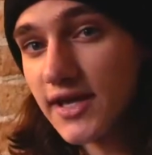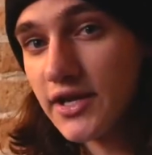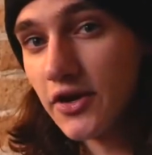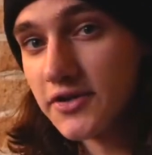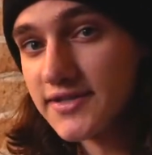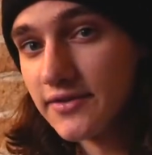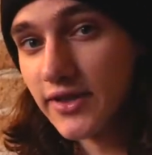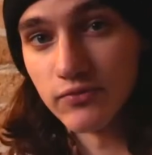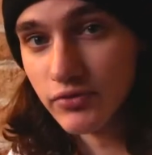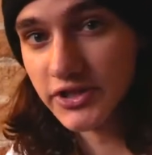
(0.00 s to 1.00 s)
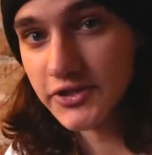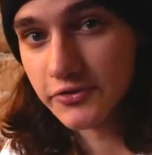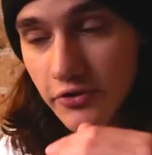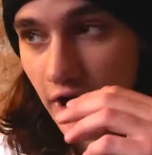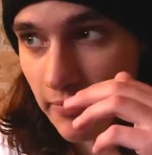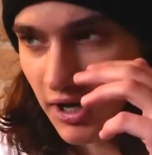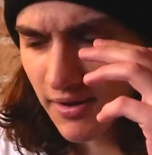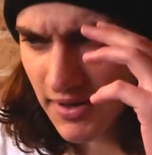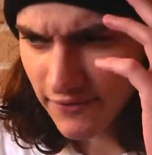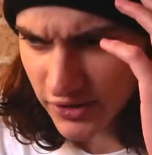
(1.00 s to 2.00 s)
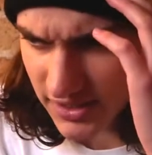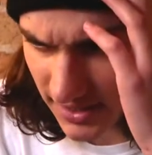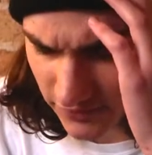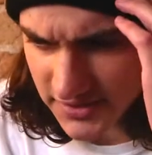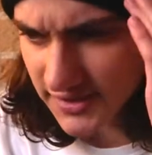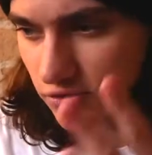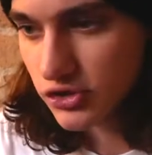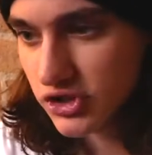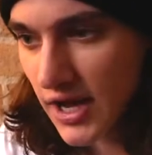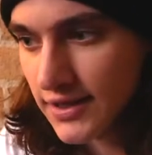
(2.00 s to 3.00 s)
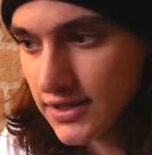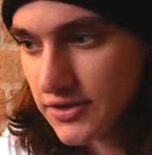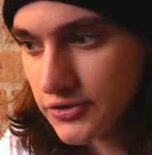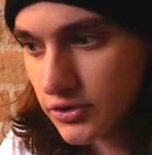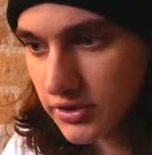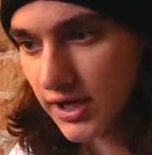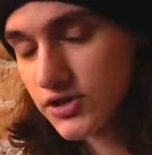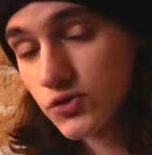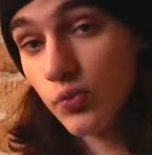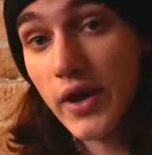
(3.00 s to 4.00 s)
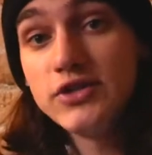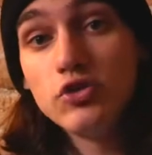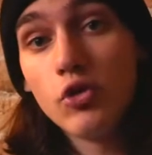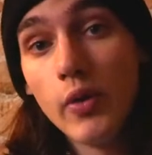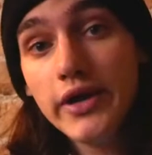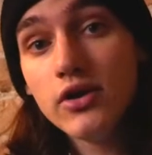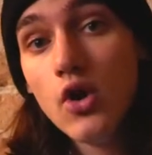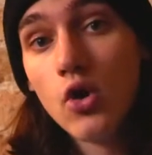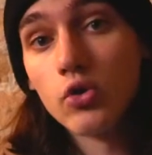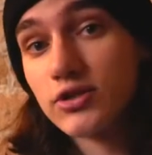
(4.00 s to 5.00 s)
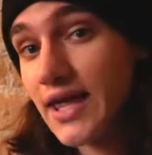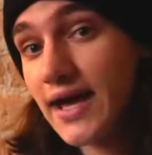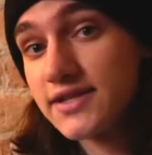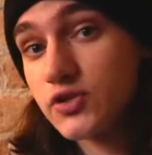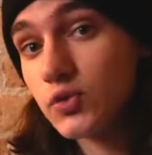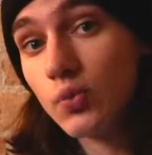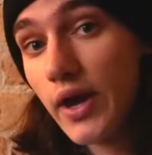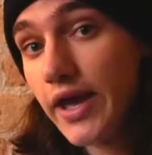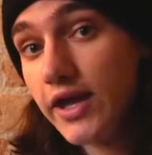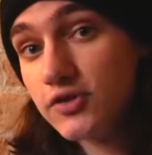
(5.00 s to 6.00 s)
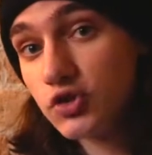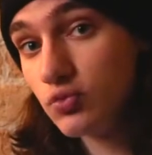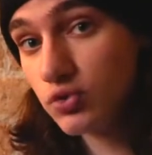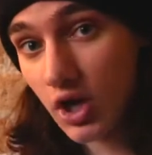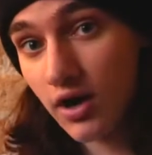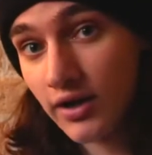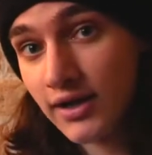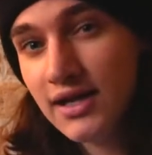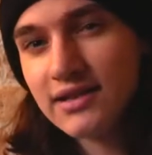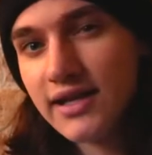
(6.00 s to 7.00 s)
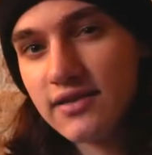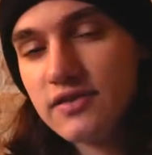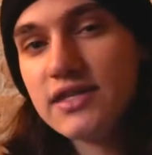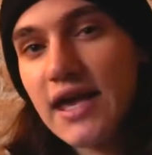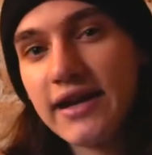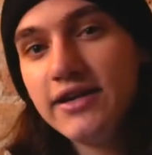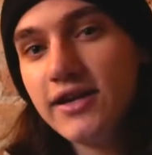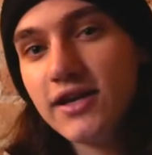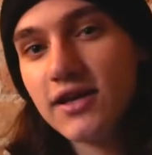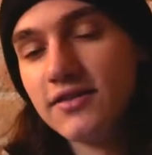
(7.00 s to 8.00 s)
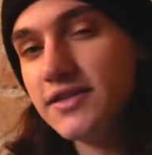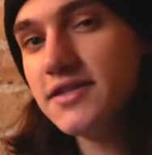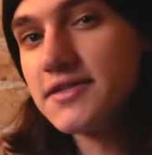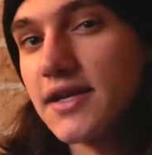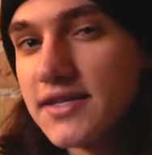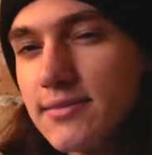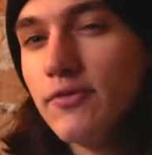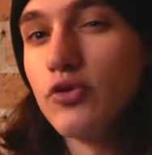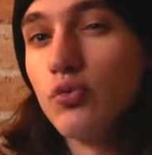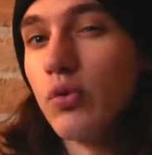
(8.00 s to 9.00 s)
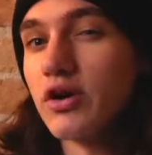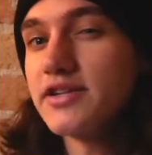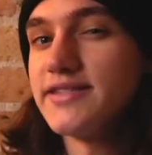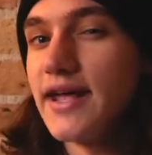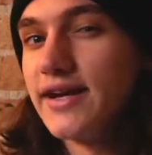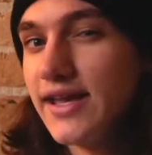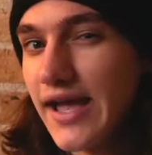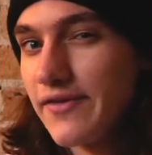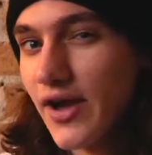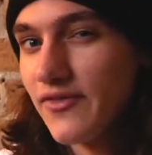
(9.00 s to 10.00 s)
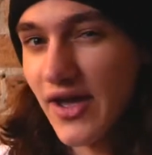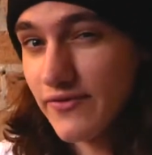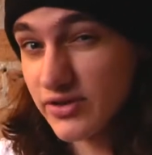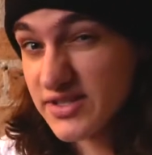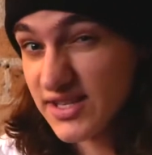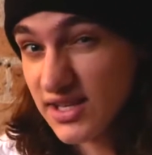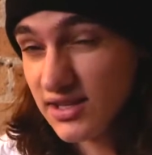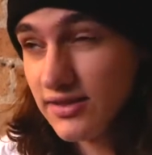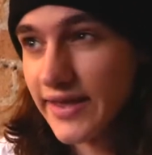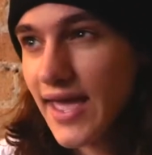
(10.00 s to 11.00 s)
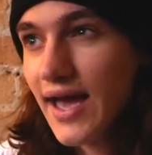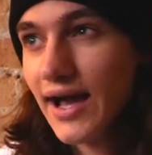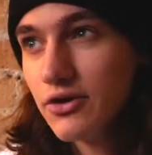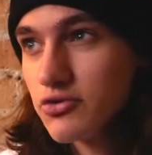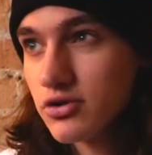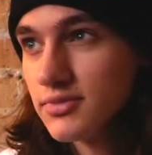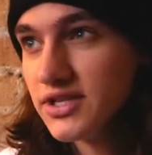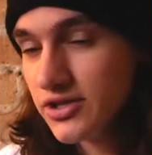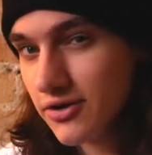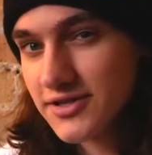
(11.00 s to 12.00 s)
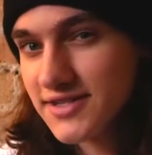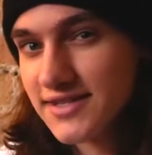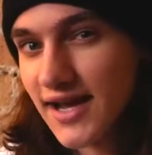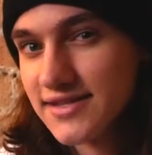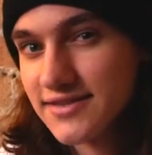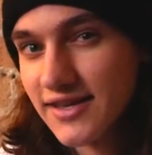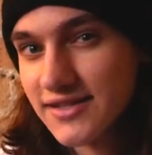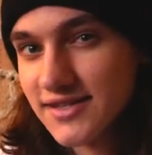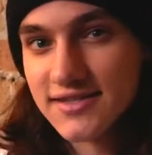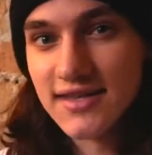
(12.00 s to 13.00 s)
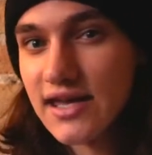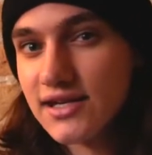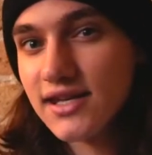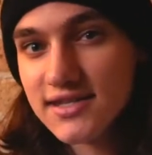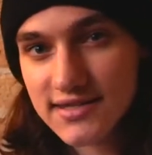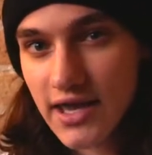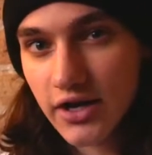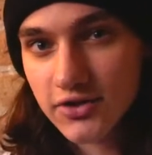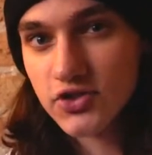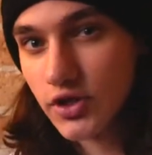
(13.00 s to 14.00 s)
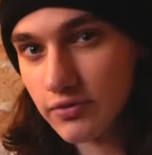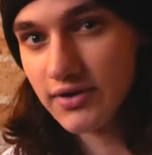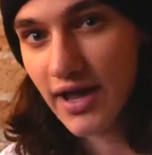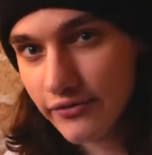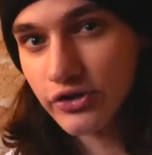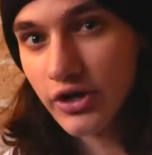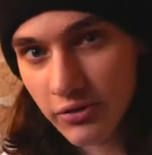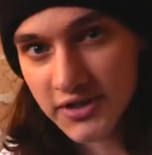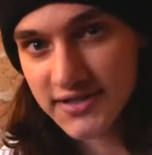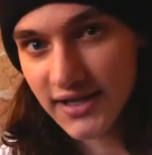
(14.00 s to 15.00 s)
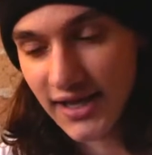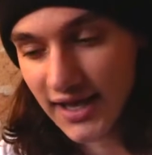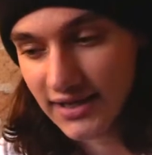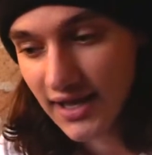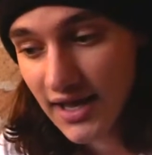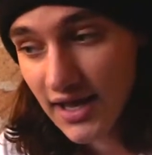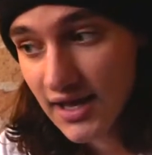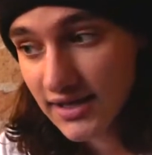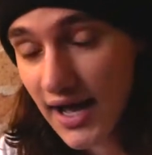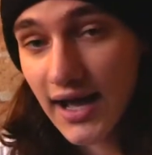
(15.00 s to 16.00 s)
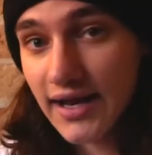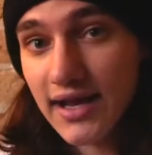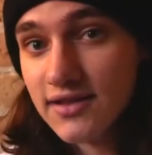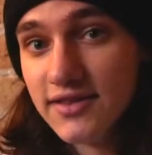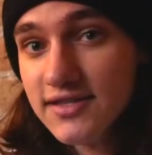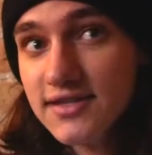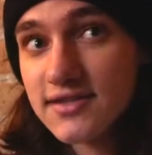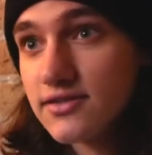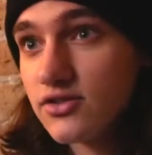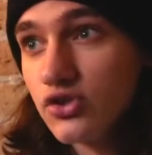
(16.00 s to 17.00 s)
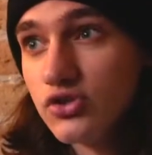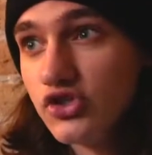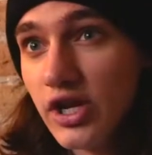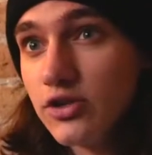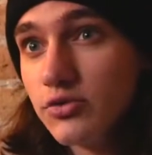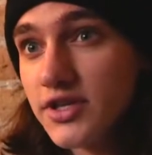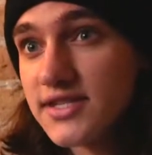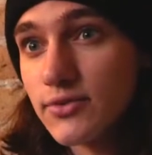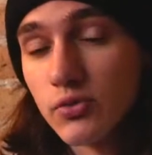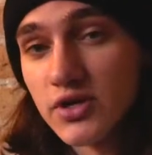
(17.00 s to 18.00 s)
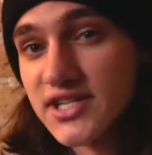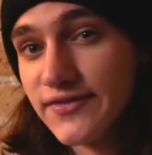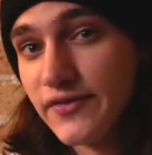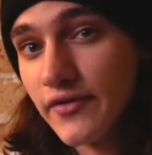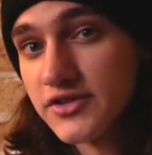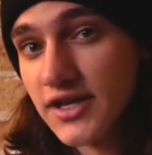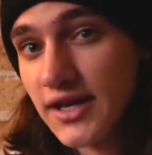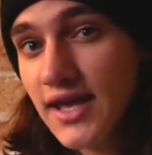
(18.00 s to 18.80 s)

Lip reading: I noticed that really screwed up. Every single shot either cuts way too quick or lasts way too long. The editing, this is some of the worst editing I've ever seen. I don't normally notice these kinds of things because editing is there so you don't ever notice it. And God, this is genuinely some of the worst stuff I've ever seen.